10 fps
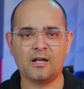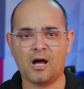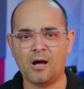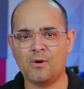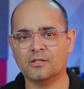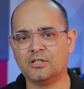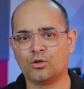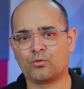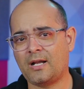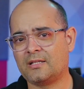and up
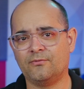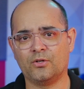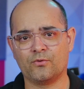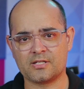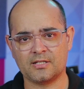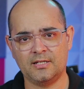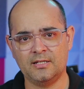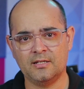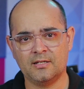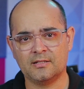until relatively
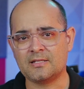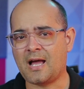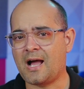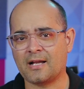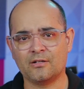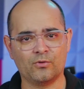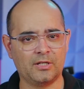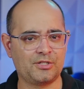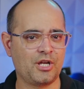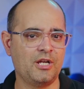recently, that hadn't
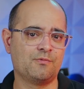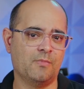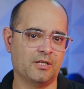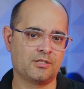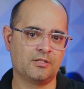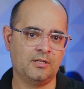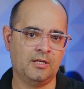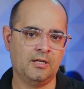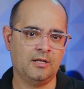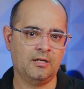really changed much.
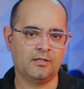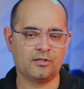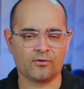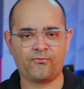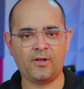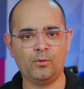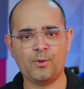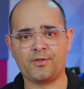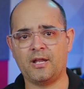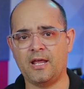They're
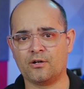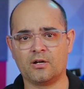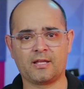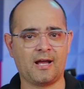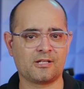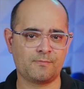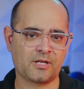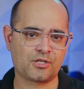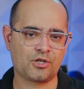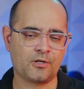filled with an inert gas
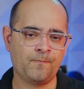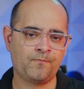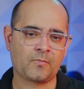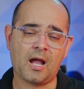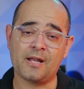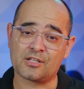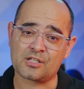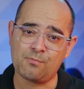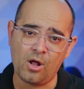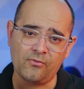mixture, and
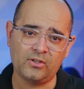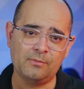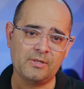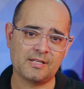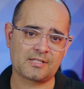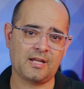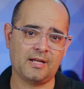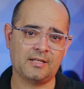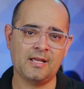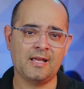a small filament
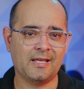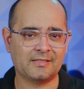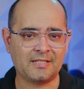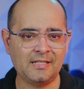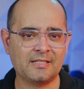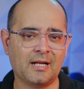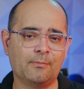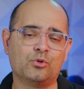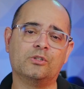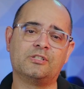inside is heated
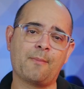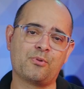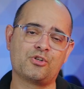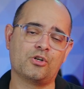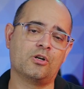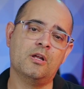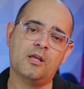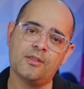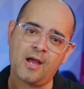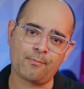up to a temperature
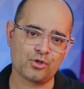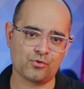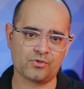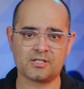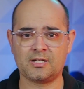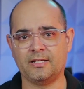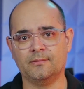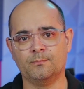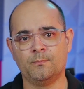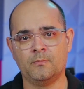that produces light.